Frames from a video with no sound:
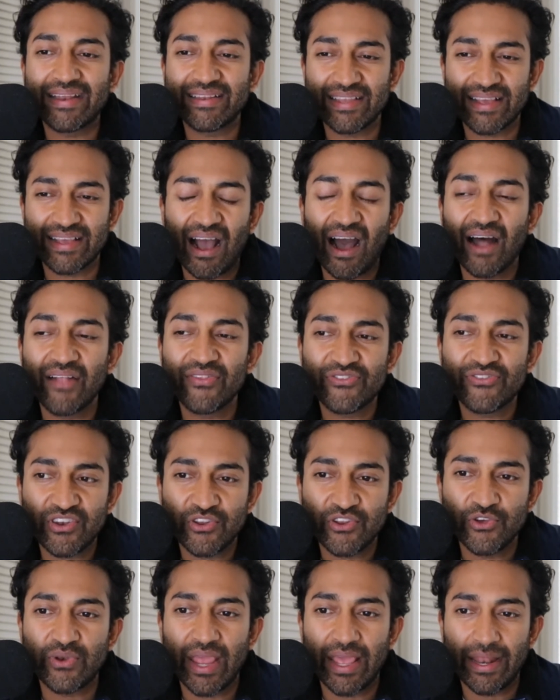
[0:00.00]
to
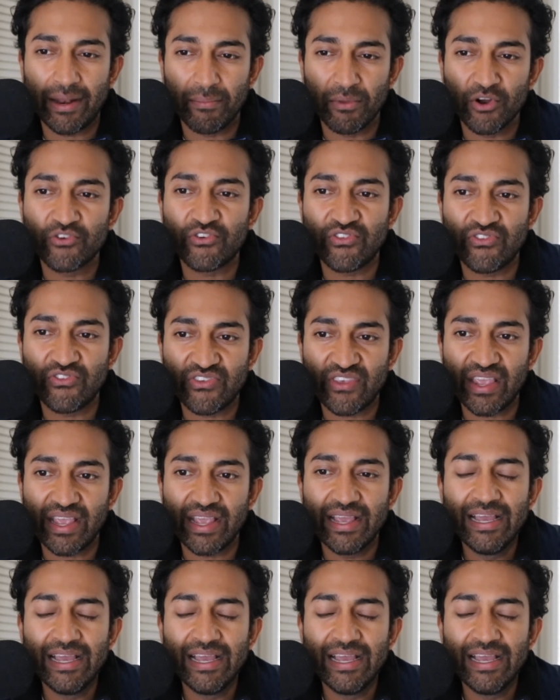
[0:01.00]
constitute an emergency